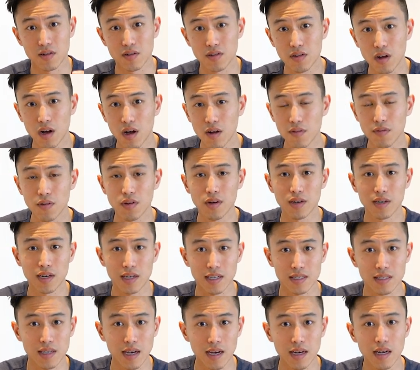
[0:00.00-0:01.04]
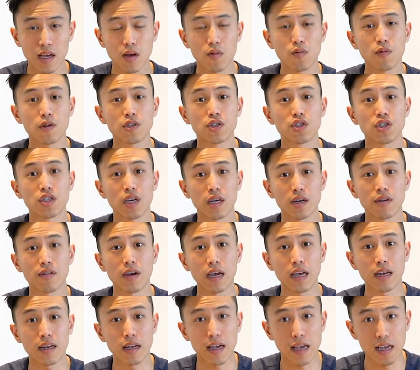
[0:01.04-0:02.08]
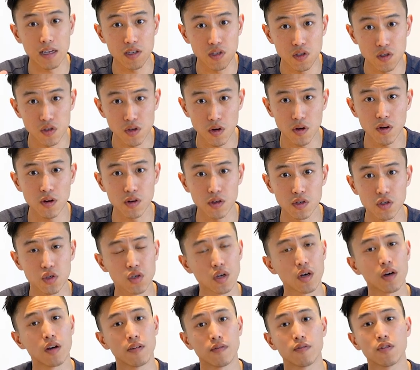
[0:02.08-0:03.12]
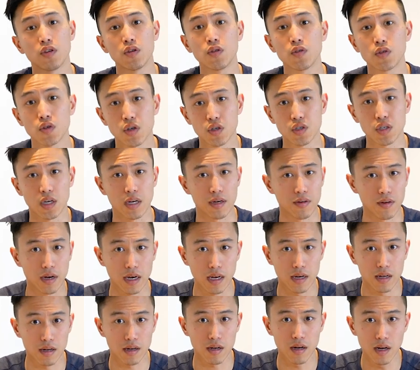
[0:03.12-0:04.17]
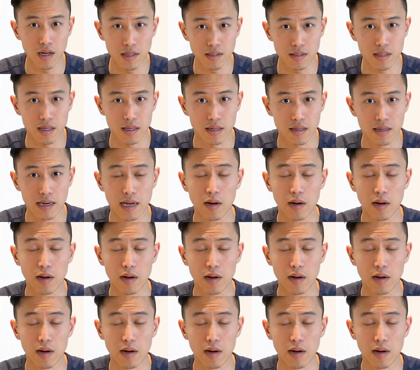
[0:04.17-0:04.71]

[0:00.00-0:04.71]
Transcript: novel and exciting, would generate a surge of user-generated content.